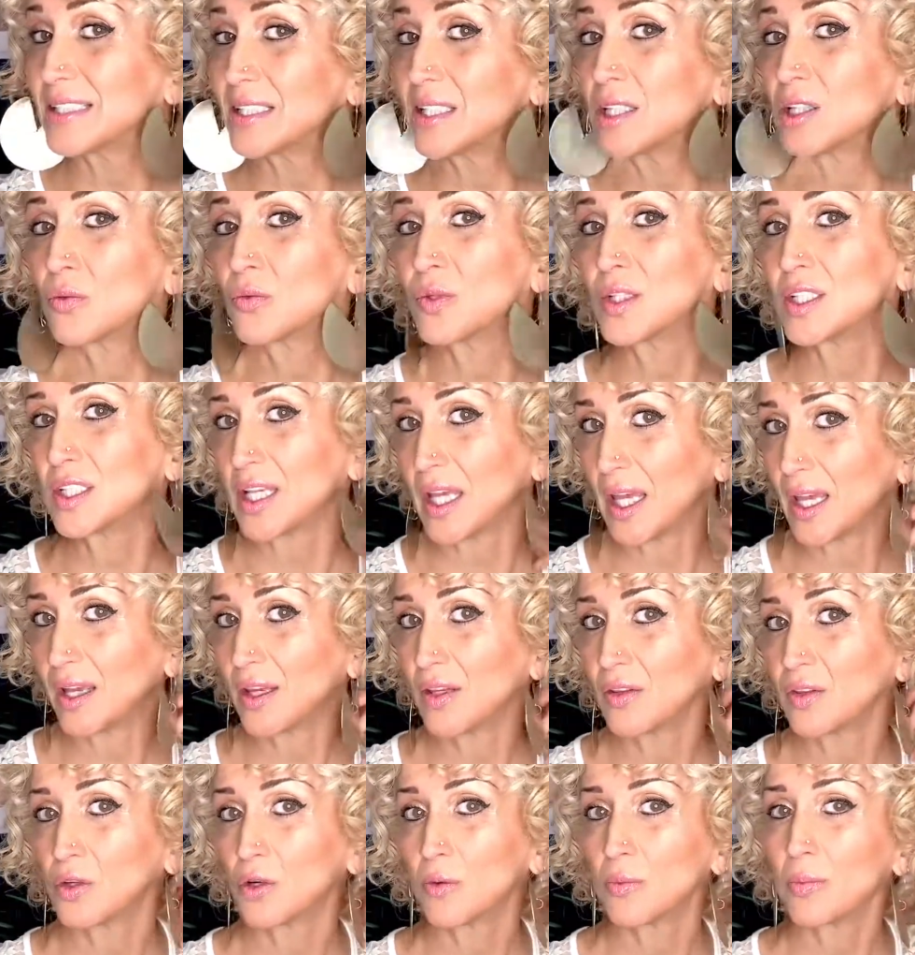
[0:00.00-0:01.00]

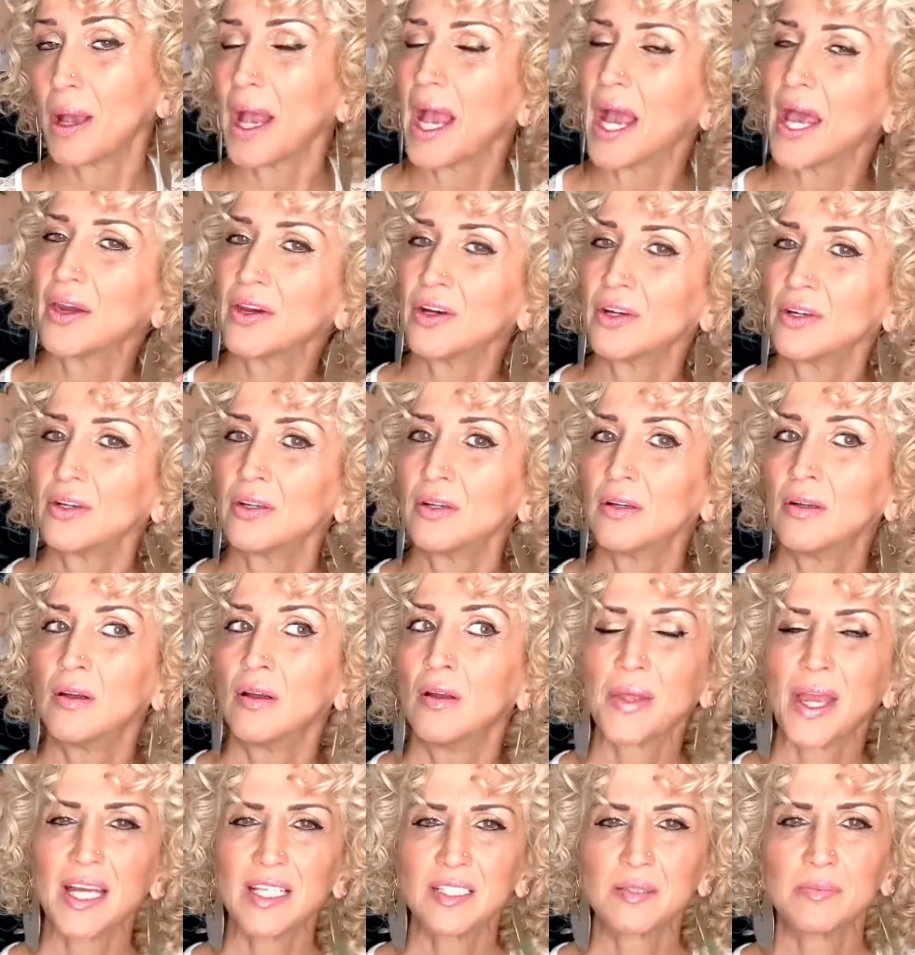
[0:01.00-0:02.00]
retain their pattern
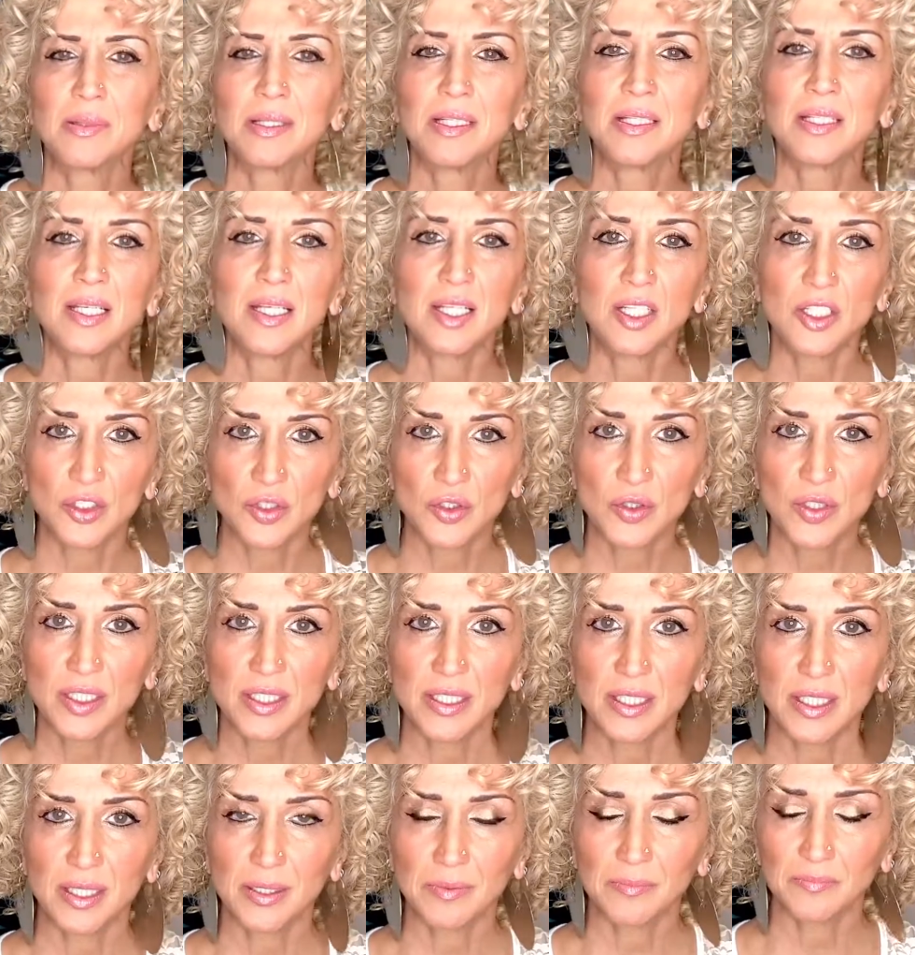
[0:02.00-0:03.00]
has been
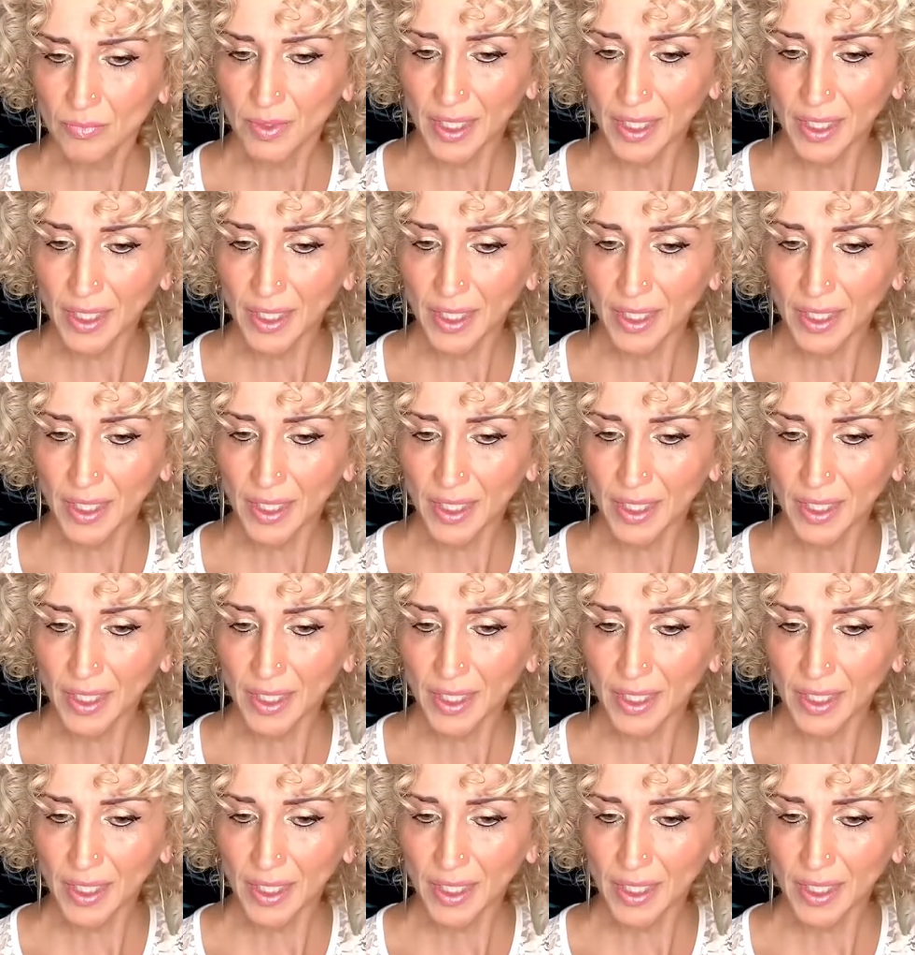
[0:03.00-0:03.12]
interesting.